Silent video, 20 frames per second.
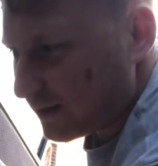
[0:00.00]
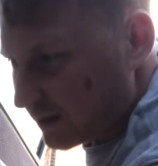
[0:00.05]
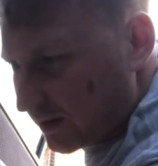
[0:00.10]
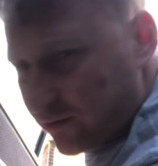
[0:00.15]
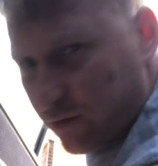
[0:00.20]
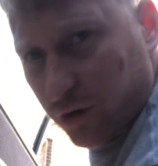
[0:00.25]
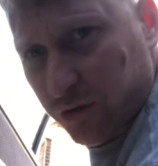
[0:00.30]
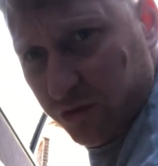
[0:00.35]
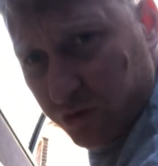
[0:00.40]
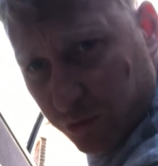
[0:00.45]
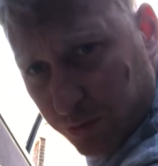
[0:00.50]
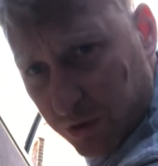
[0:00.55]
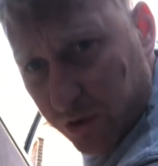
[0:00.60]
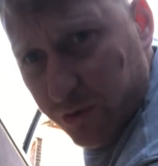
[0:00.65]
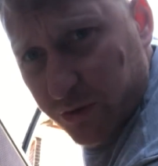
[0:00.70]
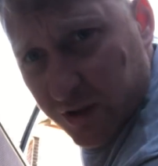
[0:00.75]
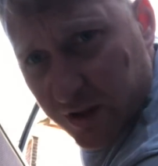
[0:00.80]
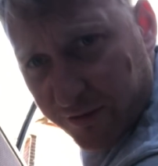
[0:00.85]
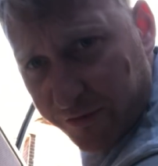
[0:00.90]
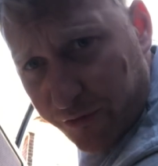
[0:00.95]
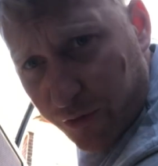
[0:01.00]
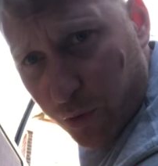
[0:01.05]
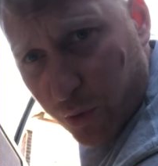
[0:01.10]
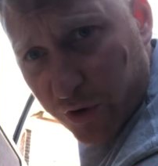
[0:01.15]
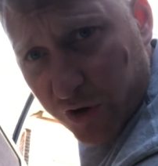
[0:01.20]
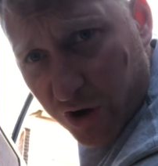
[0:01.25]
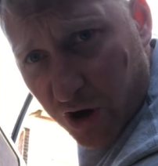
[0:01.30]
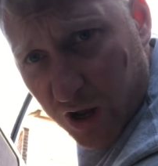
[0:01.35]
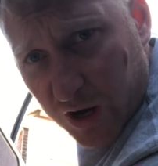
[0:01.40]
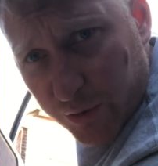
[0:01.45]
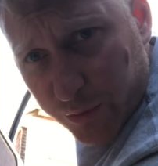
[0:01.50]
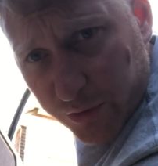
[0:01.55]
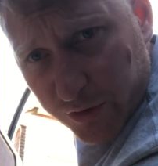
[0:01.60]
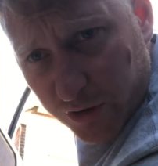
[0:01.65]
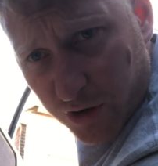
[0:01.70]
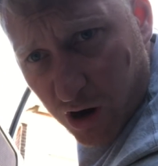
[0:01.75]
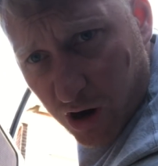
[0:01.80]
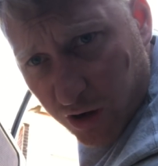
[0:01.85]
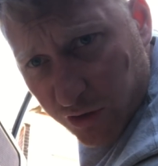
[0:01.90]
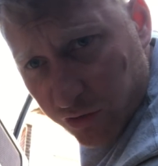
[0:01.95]
I've got WD-40 all over the
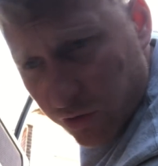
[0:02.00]
car